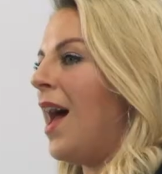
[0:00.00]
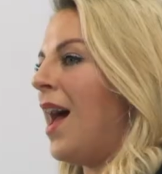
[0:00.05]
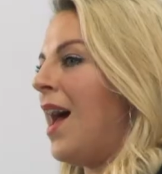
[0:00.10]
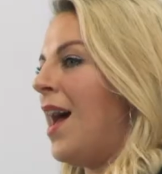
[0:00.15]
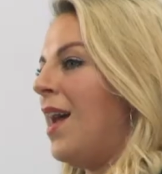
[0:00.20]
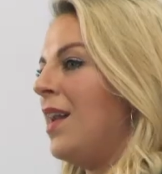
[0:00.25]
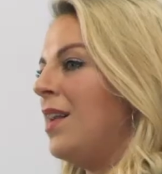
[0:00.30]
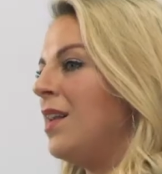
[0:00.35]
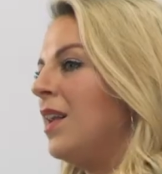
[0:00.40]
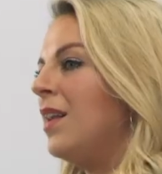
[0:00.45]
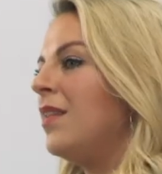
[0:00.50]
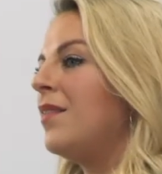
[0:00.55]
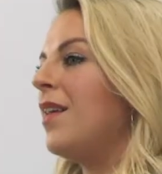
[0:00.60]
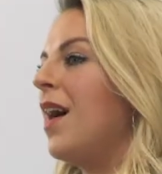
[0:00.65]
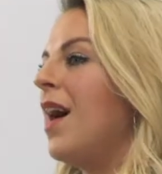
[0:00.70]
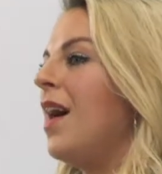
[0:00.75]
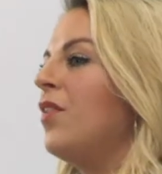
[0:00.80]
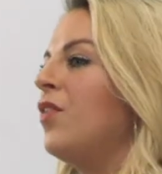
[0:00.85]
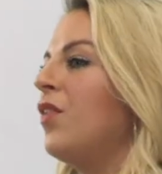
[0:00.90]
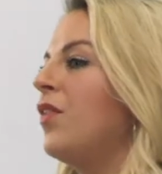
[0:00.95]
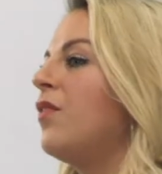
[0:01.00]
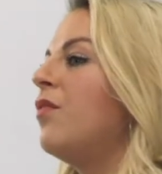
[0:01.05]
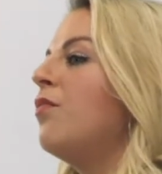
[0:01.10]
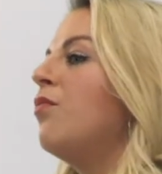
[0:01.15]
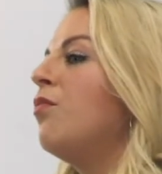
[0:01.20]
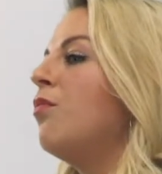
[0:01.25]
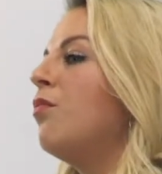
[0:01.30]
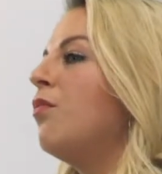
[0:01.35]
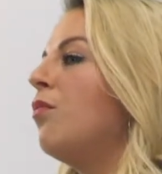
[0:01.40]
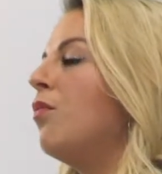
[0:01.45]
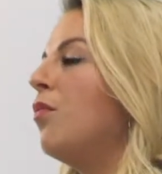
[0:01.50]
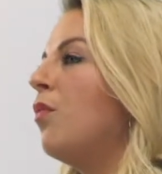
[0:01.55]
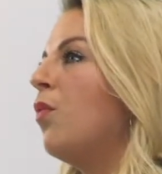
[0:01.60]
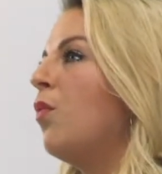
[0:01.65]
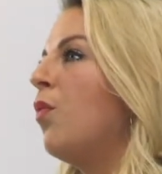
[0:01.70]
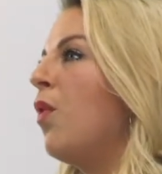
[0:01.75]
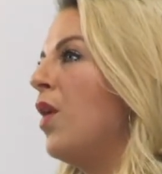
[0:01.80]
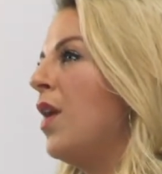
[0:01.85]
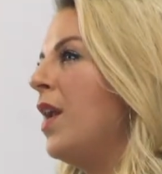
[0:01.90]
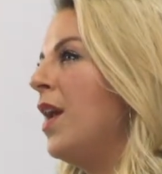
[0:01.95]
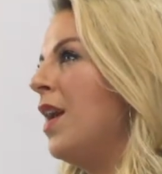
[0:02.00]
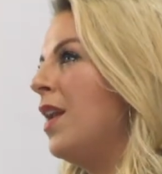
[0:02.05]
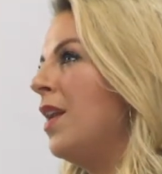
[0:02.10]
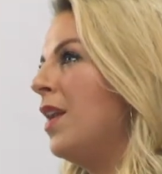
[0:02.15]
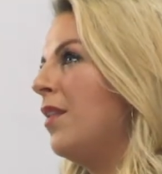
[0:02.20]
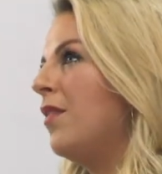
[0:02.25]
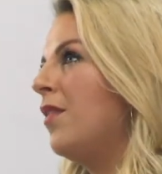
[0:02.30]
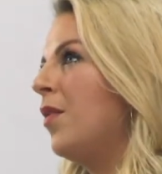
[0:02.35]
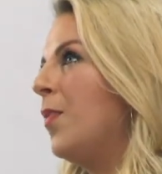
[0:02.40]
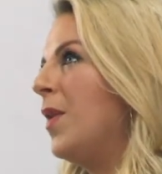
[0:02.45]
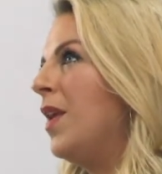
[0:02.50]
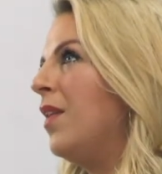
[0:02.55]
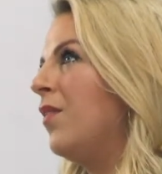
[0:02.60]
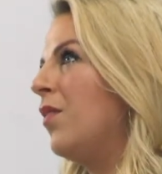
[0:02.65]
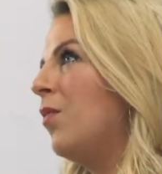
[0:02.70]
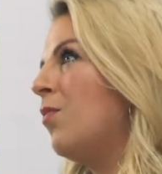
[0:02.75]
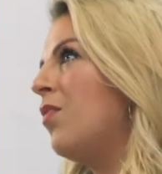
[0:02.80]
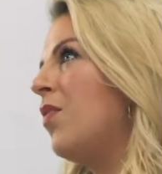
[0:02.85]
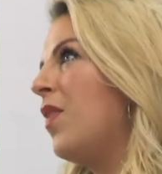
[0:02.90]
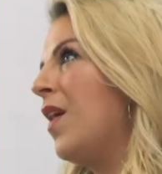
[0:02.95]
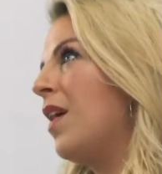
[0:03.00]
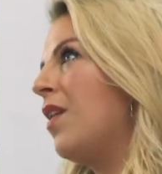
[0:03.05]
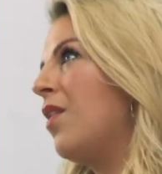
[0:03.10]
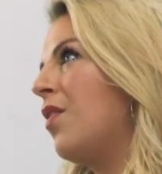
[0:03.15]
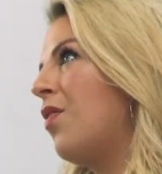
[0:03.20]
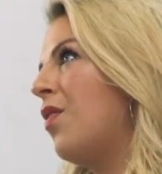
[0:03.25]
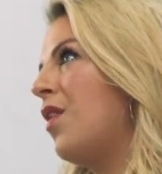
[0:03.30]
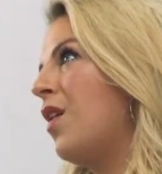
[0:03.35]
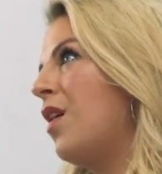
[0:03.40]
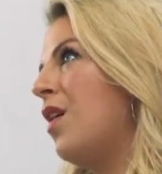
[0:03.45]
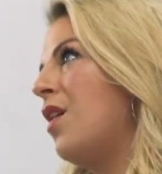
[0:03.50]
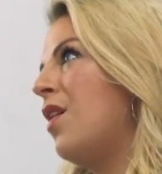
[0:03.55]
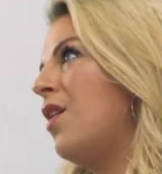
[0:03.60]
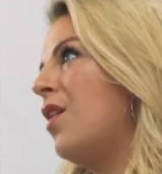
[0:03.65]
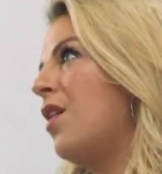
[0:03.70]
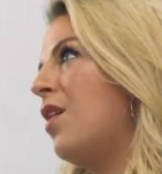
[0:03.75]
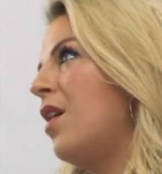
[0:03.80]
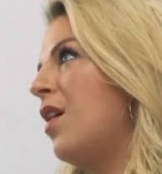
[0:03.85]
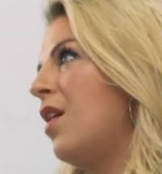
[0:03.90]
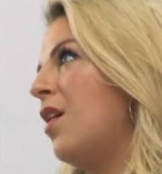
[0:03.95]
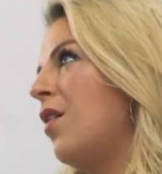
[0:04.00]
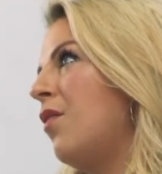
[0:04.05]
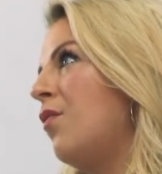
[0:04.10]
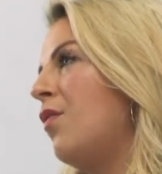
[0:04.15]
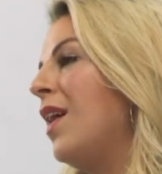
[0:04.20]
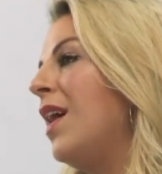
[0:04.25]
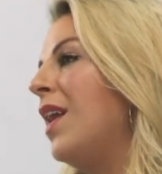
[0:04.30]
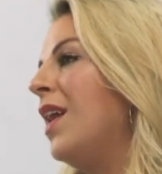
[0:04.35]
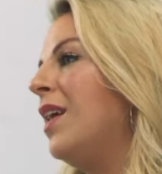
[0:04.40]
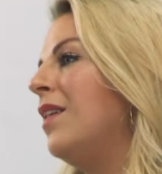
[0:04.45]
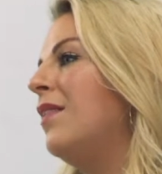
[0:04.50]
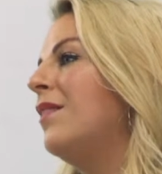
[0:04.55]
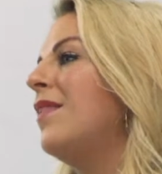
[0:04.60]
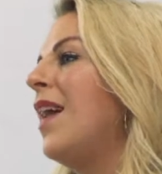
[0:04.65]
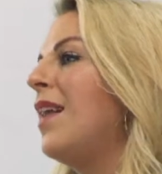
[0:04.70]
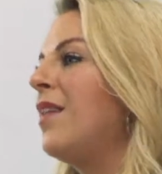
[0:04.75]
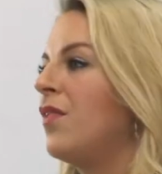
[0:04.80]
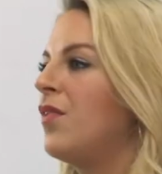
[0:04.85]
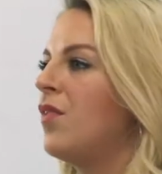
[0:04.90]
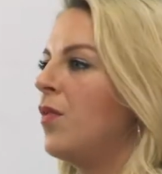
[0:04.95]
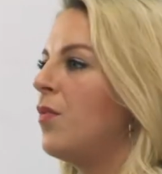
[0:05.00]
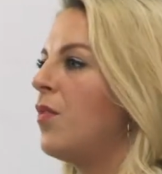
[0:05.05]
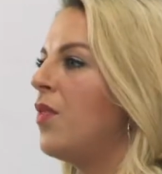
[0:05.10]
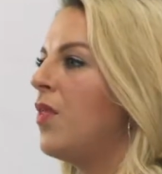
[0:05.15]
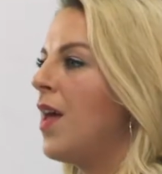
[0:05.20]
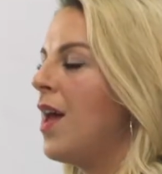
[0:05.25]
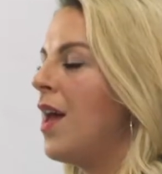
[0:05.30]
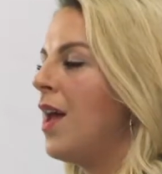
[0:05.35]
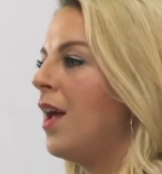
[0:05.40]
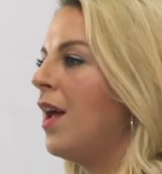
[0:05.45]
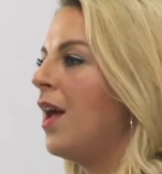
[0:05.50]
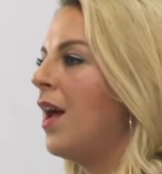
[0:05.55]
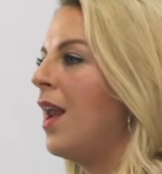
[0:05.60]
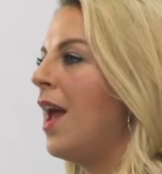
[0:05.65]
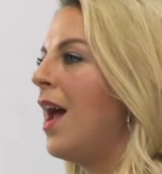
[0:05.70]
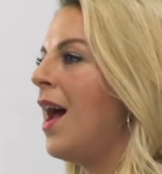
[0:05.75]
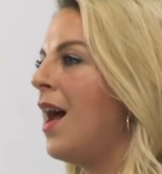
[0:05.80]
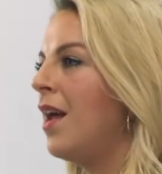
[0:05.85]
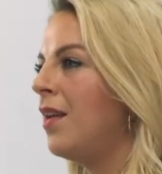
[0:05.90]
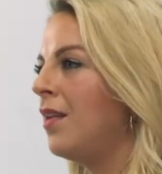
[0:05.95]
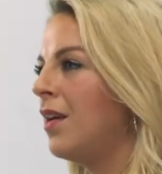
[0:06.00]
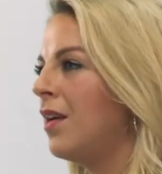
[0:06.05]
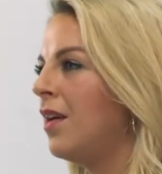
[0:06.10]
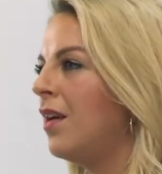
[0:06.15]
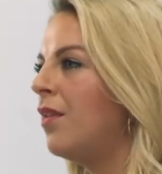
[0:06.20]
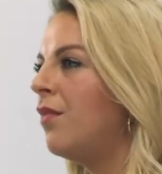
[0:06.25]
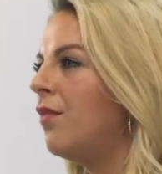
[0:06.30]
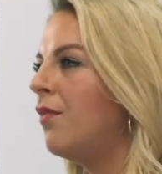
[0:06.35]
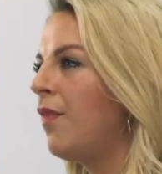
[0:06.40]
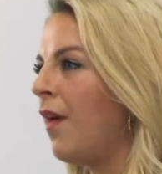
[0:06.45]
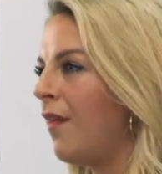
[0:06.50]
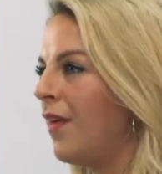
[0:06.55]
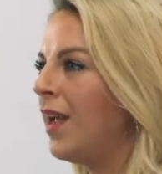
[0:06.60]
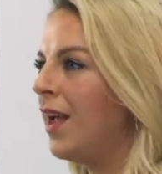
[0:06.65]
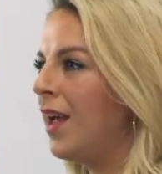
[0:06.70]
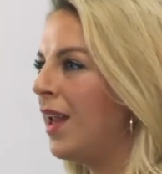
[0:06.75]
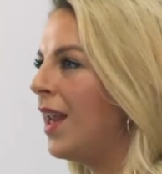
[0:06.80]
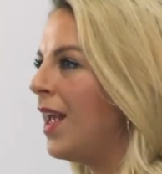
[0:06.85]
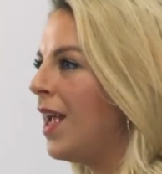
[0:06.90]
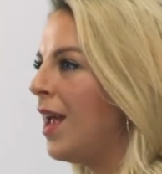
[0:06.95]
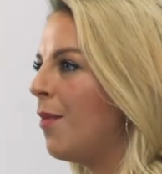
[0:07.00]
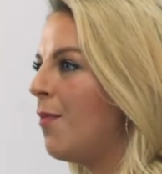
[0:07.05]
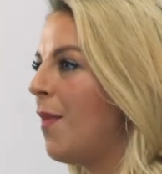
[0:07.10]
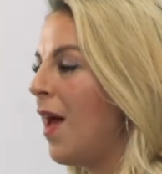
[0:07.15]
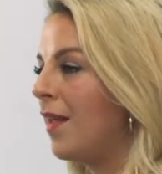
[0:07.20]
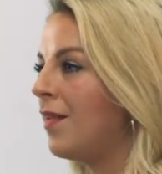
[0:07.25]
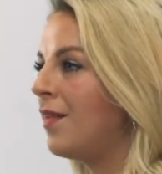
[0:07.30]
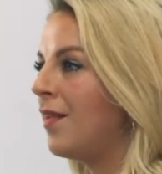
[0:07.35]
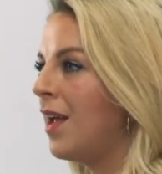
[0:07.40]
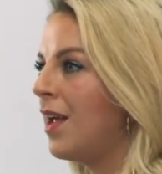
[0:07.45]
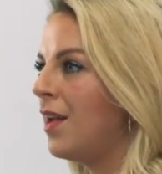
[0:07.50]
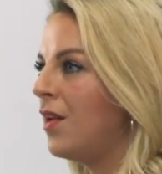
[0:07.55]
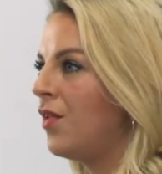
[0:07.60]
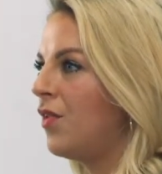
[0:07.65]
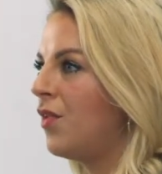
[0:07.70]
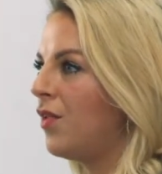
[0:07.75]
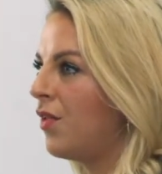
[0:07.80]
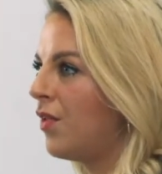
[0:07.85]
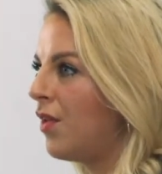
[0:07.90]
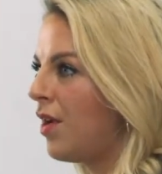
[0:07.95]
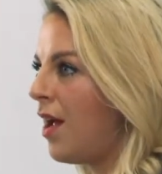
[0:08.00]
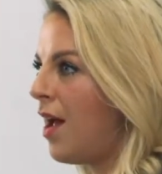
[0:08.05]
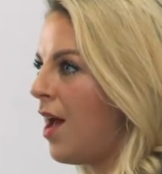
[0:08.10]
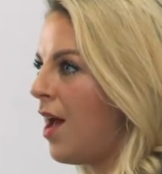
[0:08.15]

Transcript: And I just wanted it to be something that really said something and it had a very clear message.